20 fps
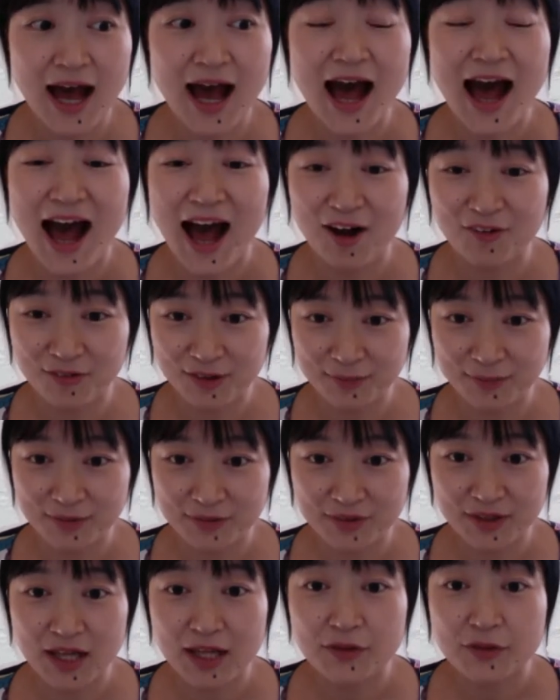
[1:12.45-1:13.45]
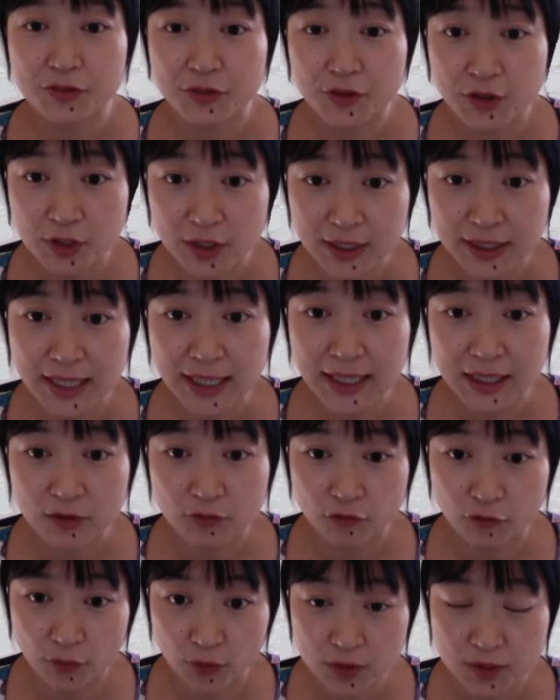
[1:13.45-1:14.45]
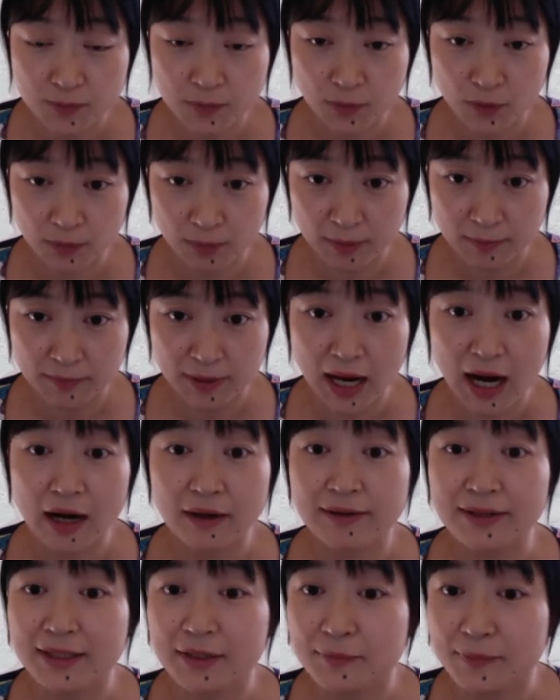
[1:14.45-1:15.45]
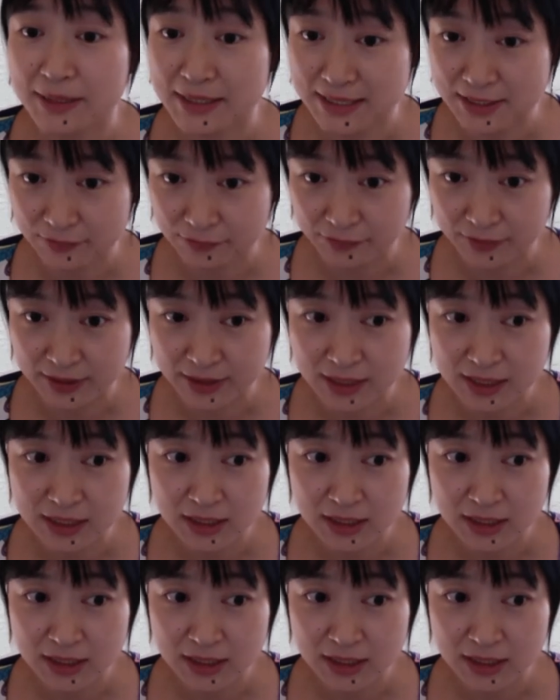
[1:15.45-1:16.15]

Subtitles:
However, third and fourth problem are a little bit different.